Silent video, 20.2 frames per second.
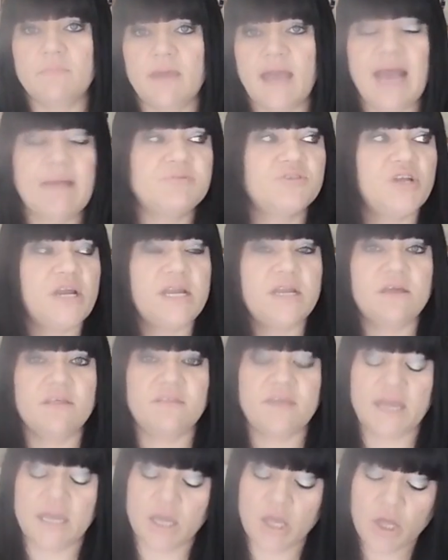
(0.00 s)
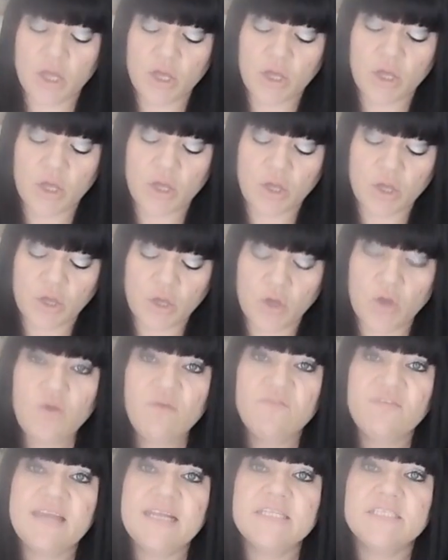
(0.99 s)
absolutely nothing. Who
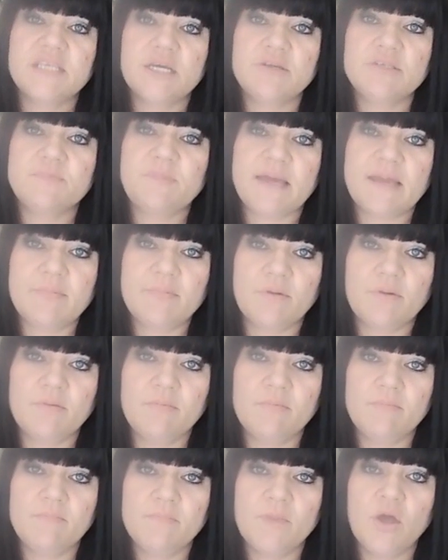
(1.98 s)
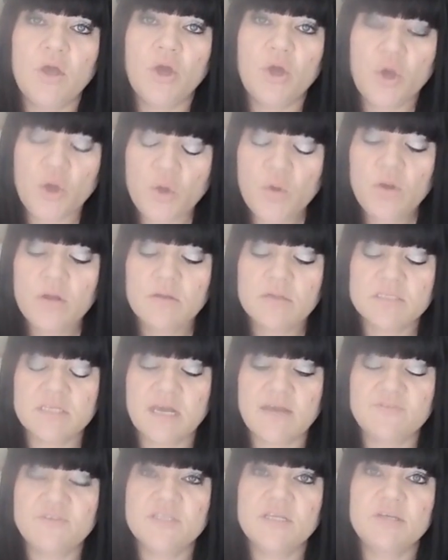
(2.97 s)
feeds those people? Who looks
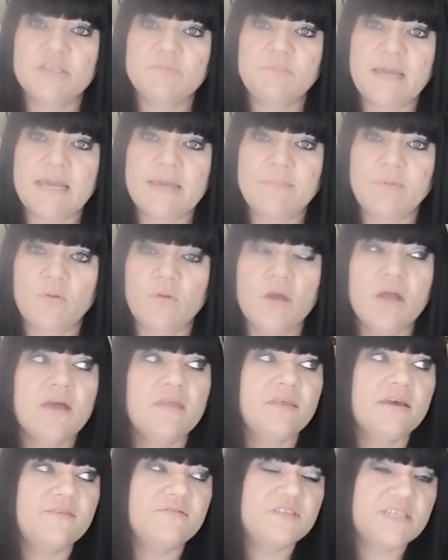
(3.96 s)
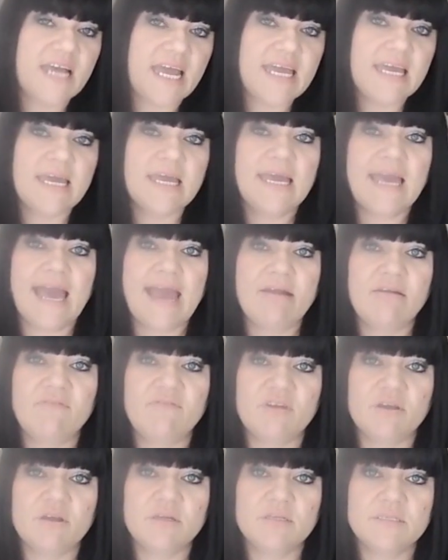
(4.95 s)
after those people that have taken care of
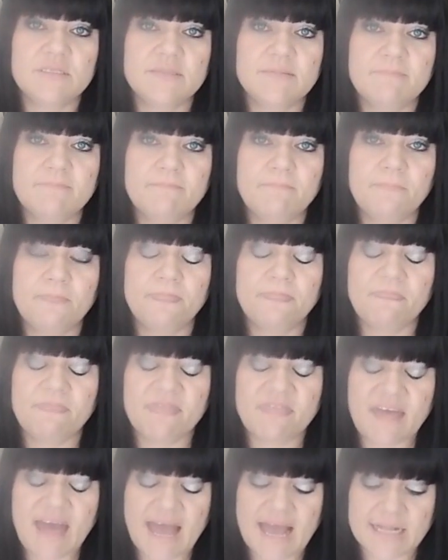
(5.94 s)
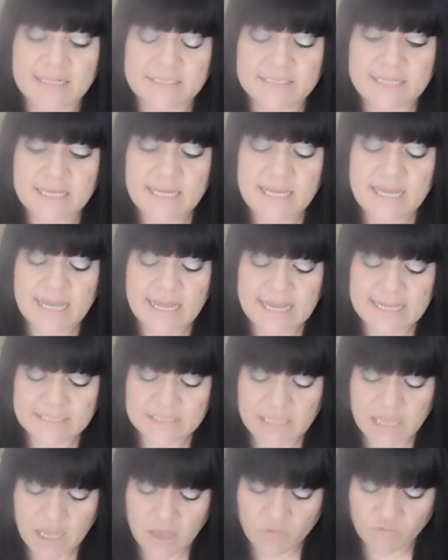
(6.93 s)
us? That
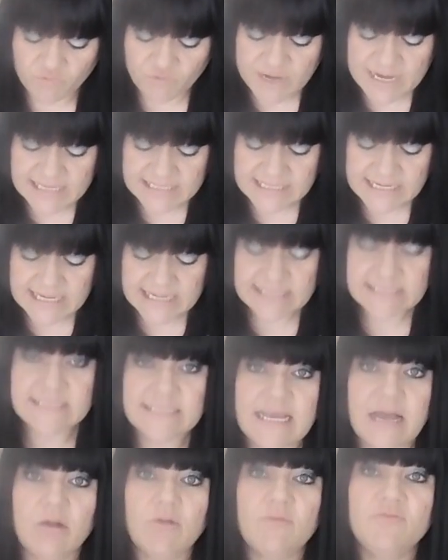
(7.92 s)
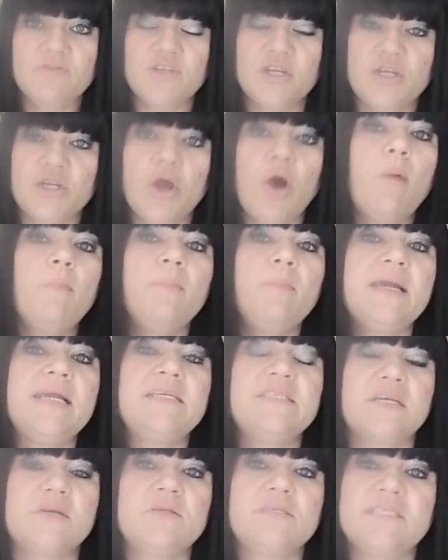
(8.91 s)
is reason in itself to not be
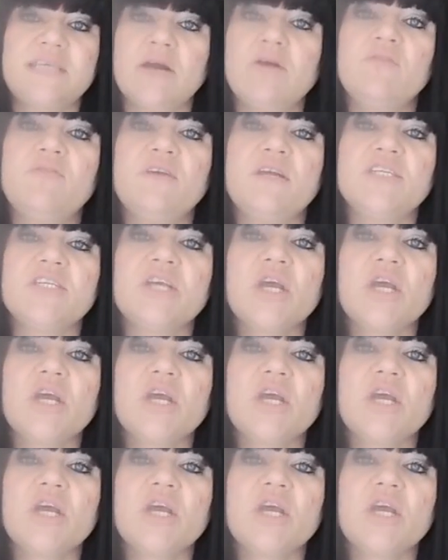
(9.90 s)
so selfish